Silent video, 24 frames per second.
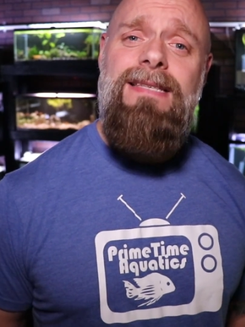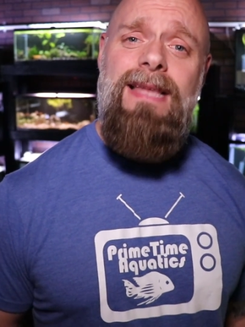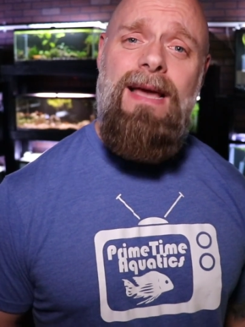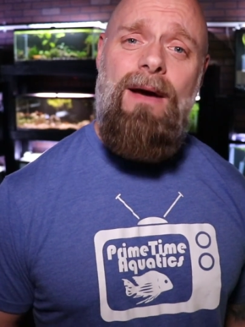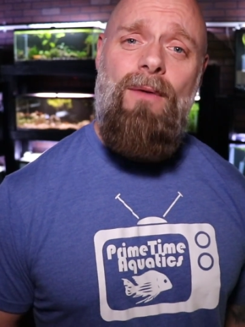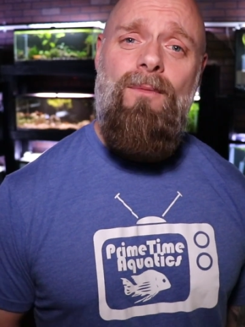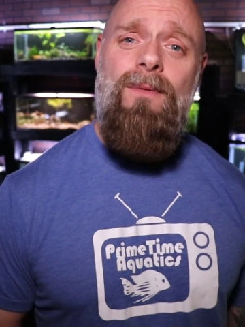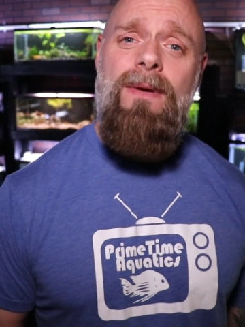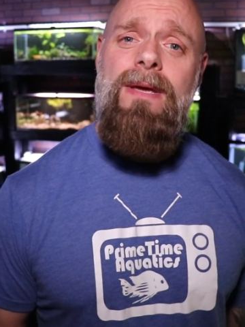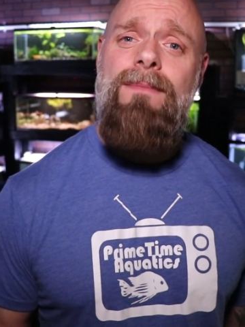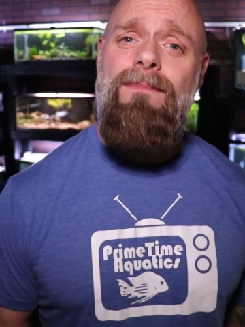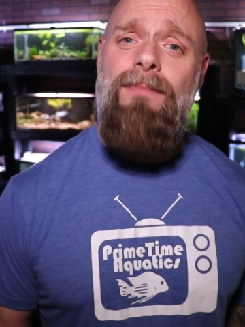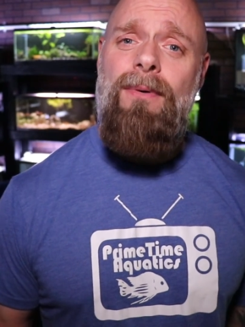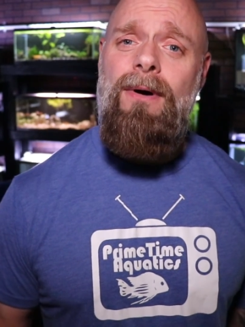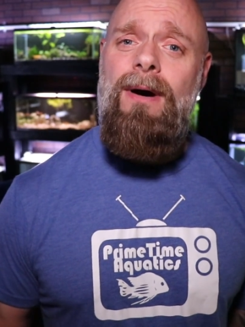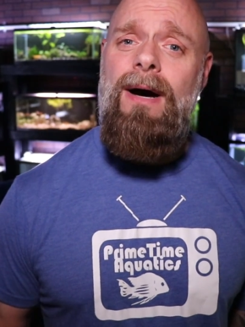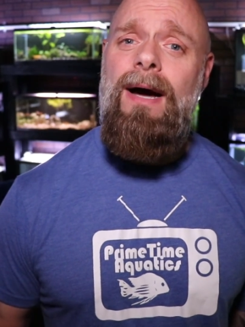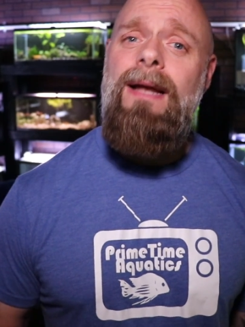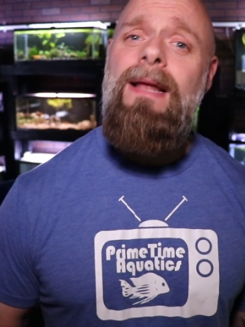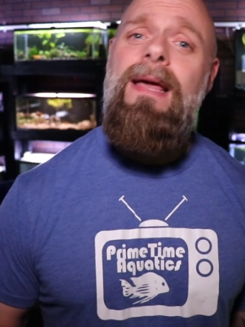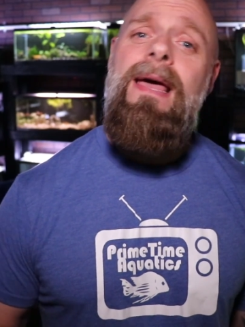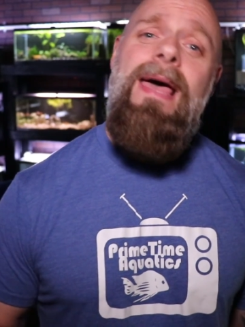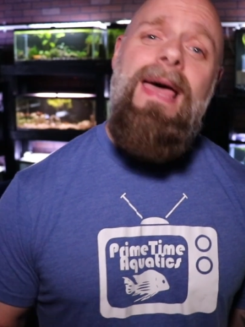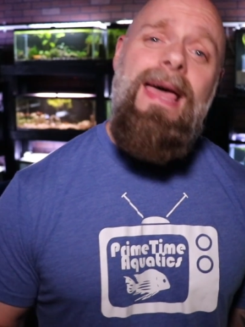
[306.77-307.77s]
that we
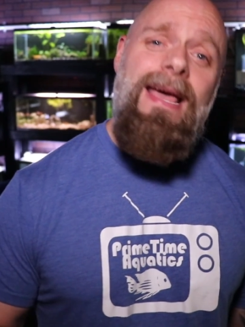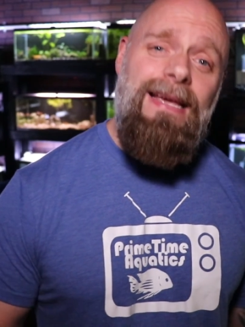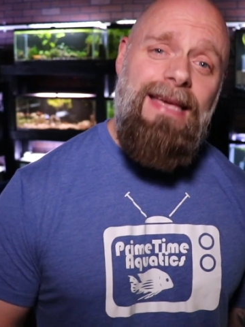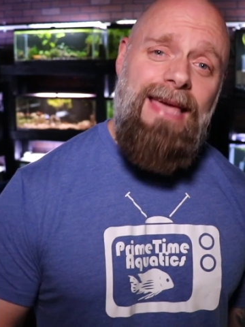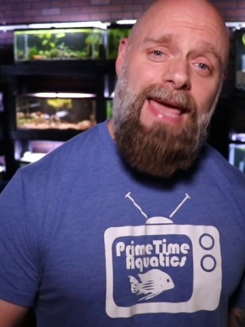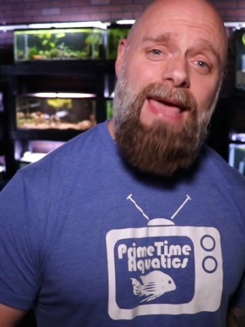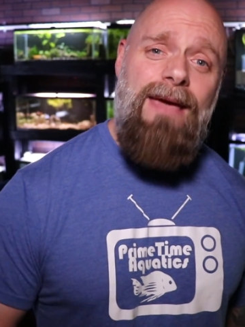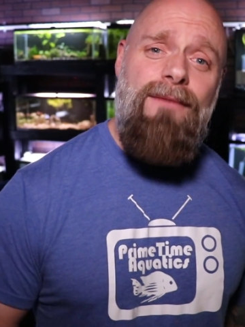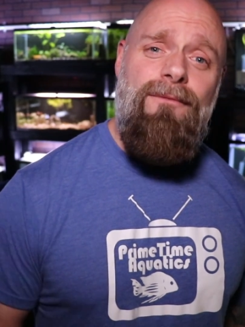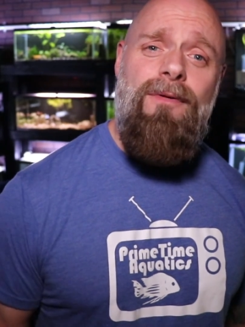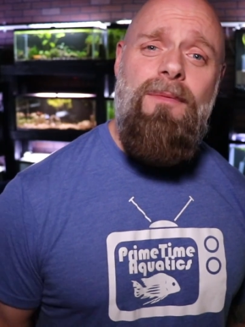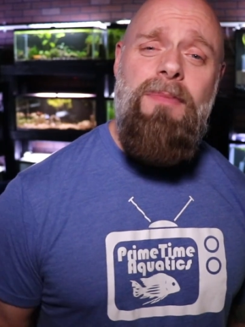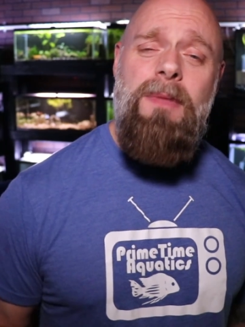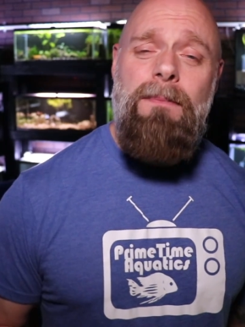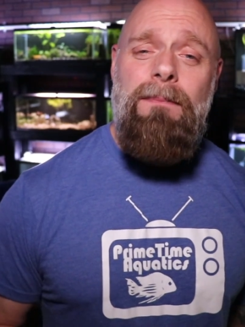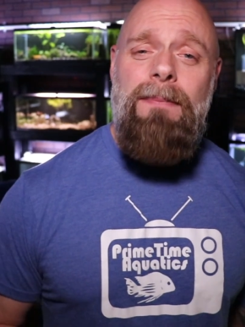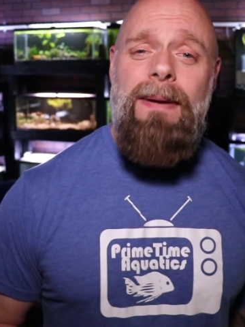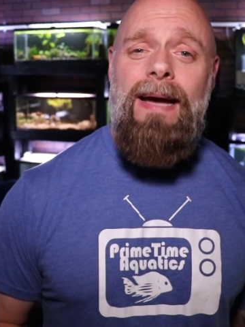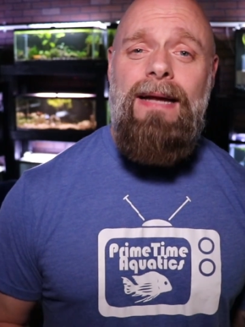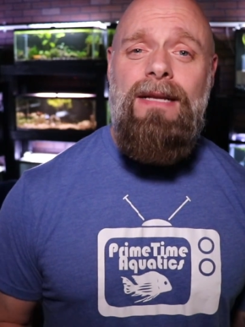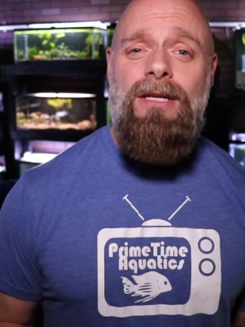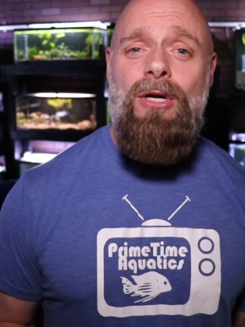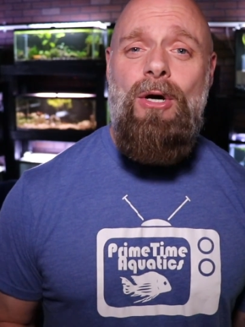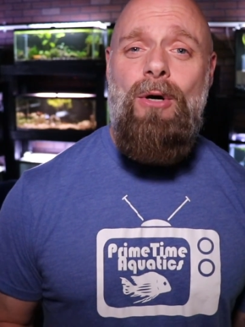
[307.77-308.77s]
bought came from the
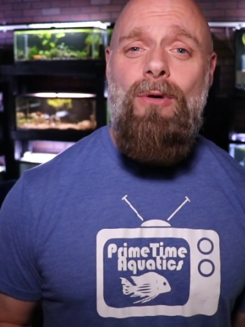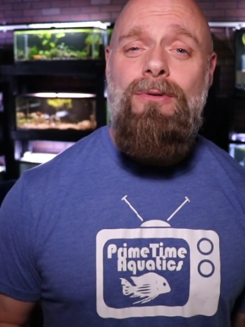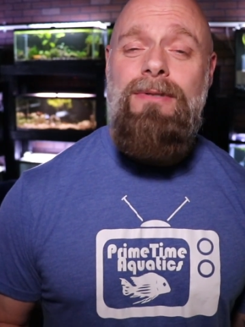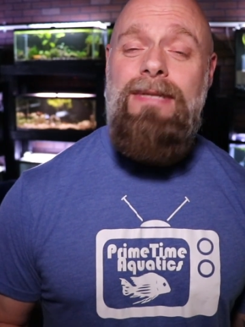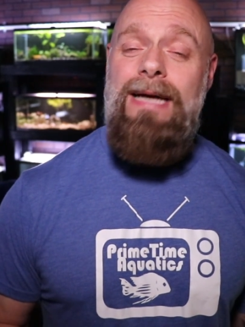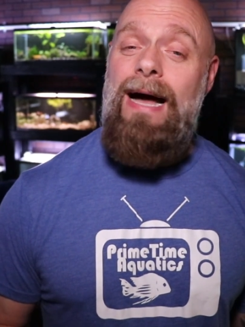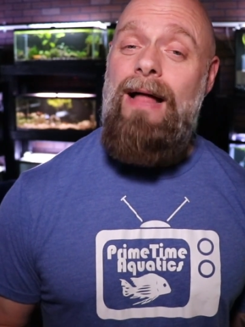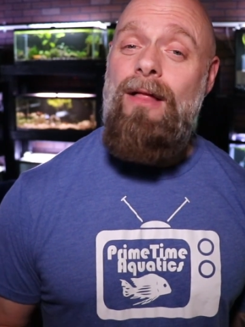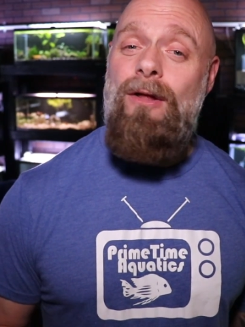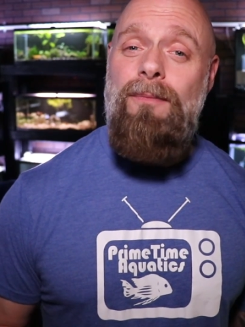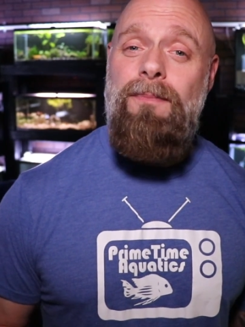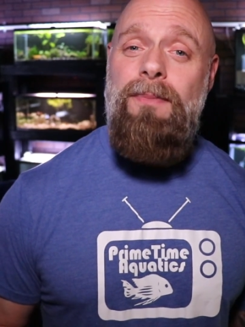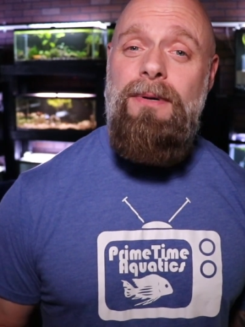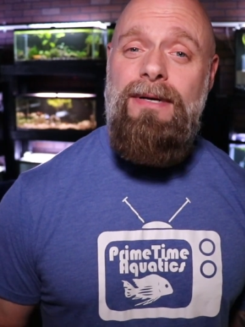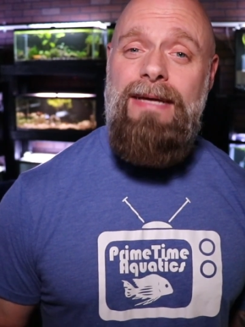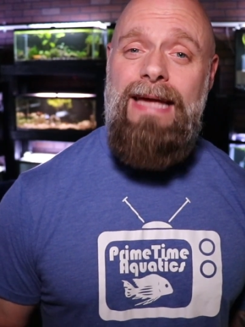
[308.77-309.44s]
Petco $1 per